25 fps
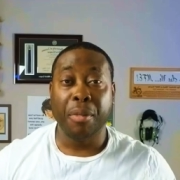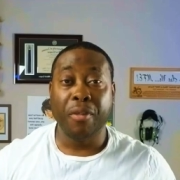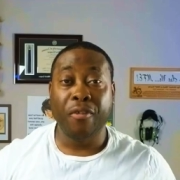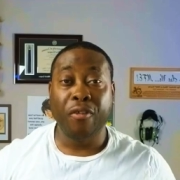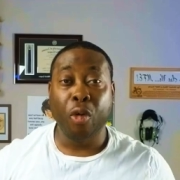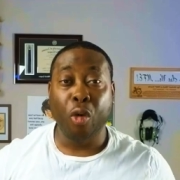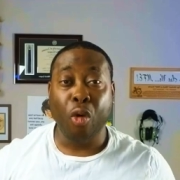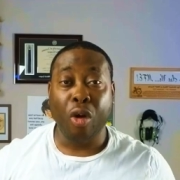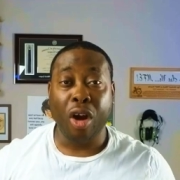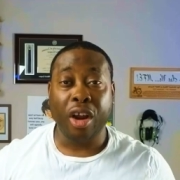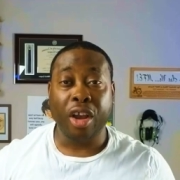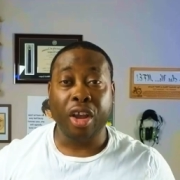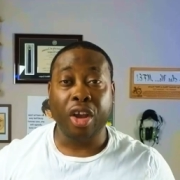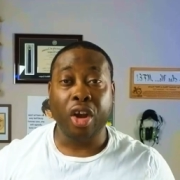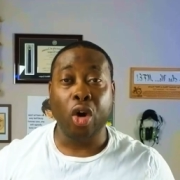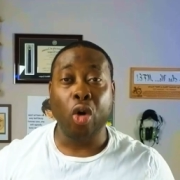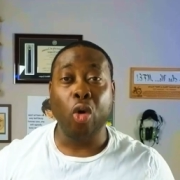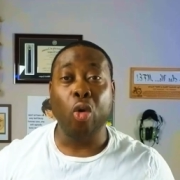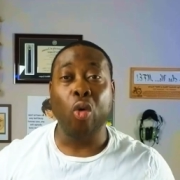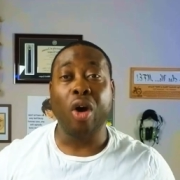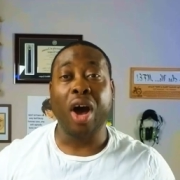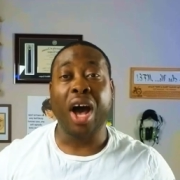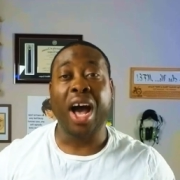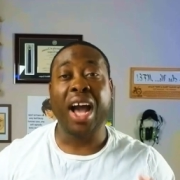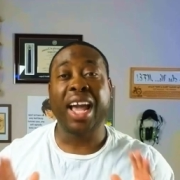Before I
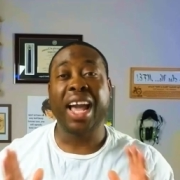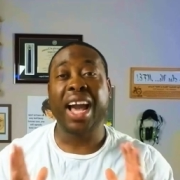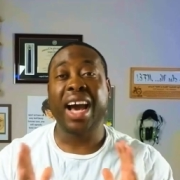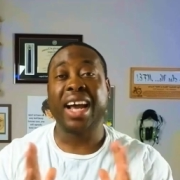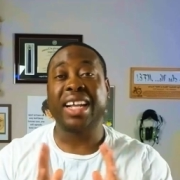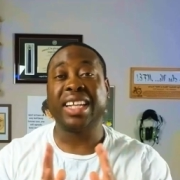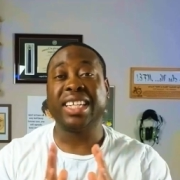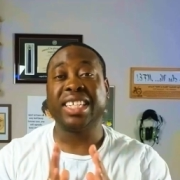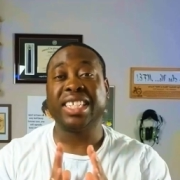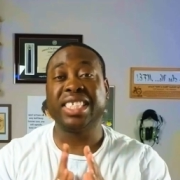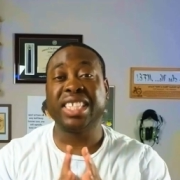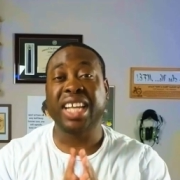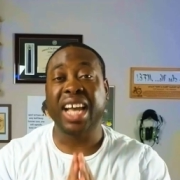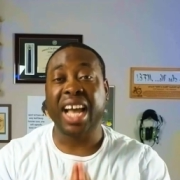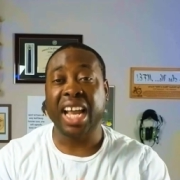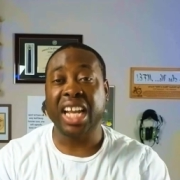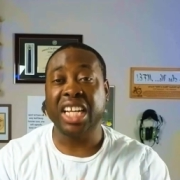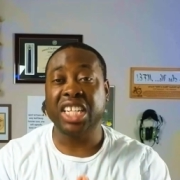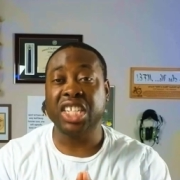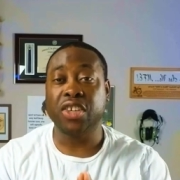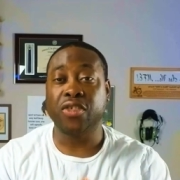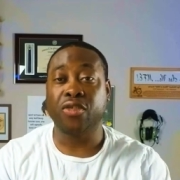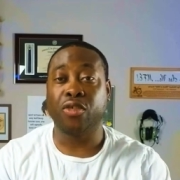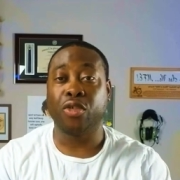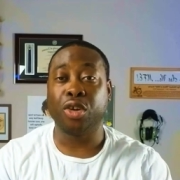go, I got a
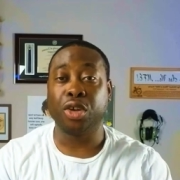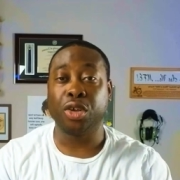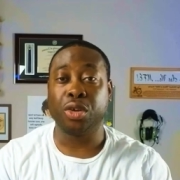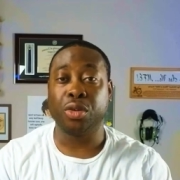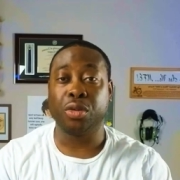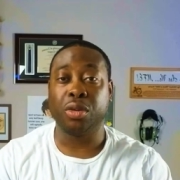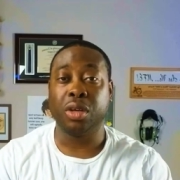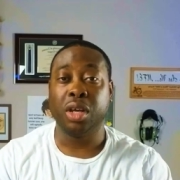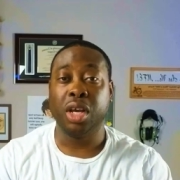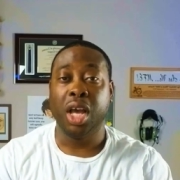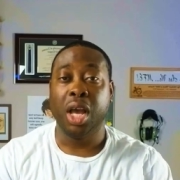challenge for you,